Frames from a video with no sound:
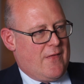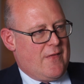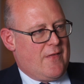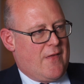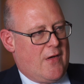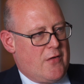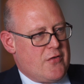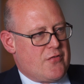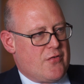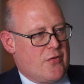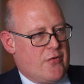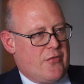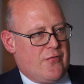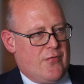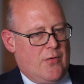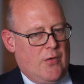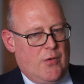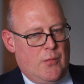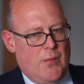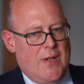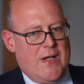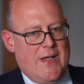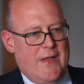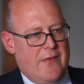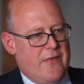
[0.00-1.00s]
those rules fall
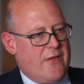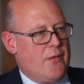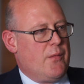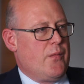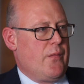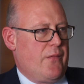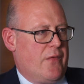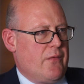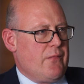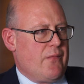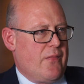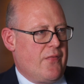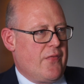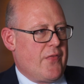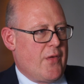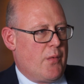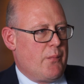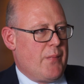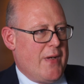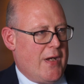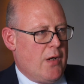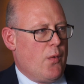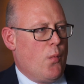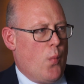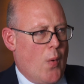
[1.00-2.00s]
away, there'll
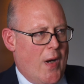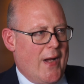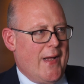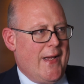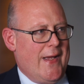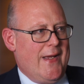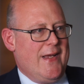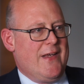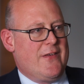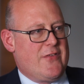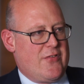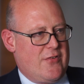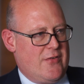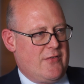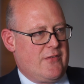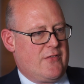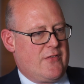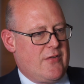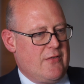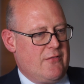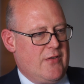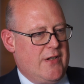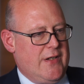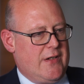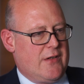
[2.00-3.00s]
be a way
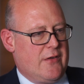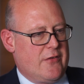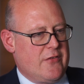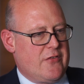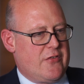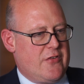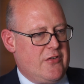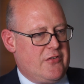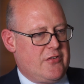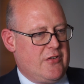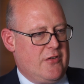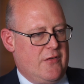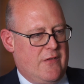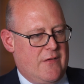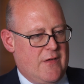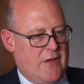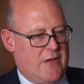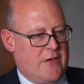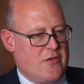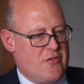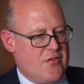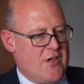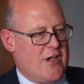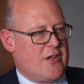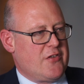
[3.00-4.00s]
to reconstitute the
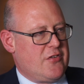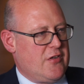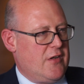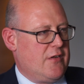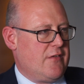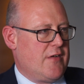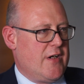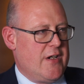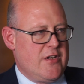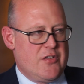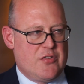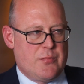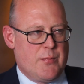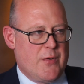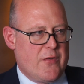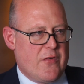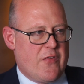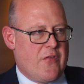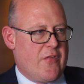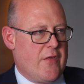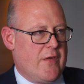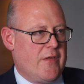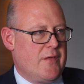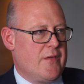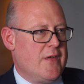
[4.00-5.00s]
contractual arrangements
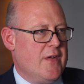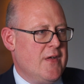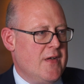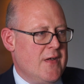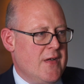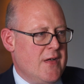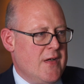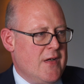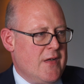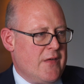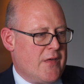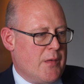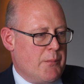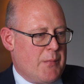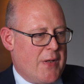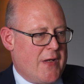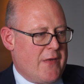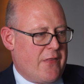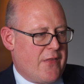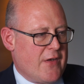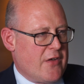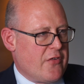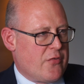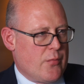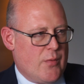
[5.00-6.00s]
that
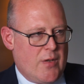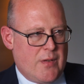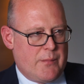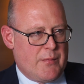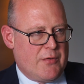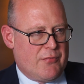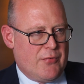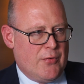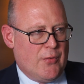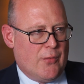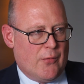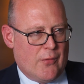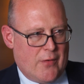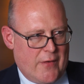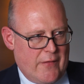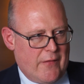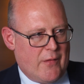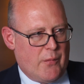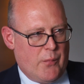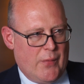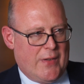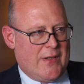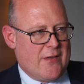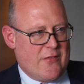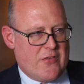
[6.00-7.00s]
made things work before, and that
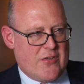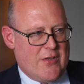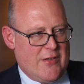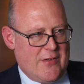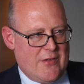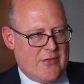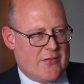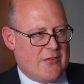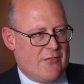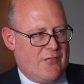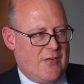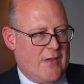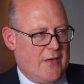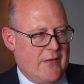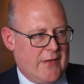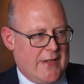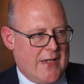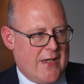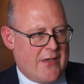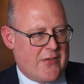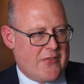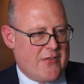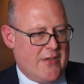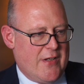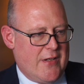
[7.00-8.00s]
we continue to flow
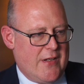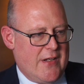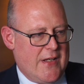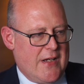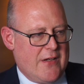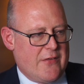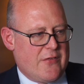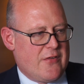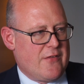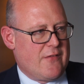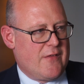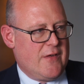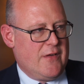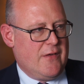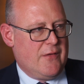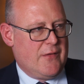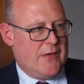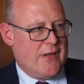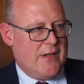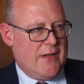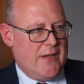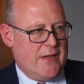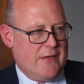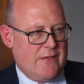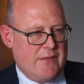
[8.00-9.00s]
gas in and out of the
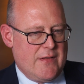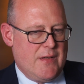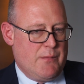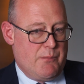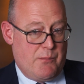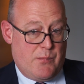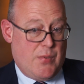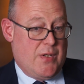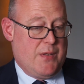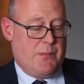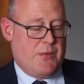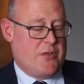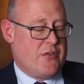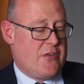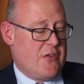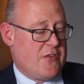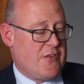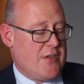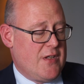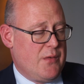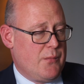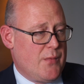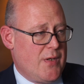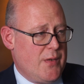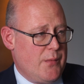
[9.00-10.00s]
UK in pretty much the
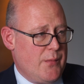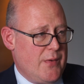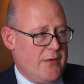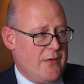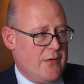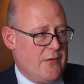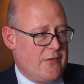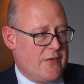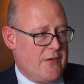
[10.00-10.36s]
same way we do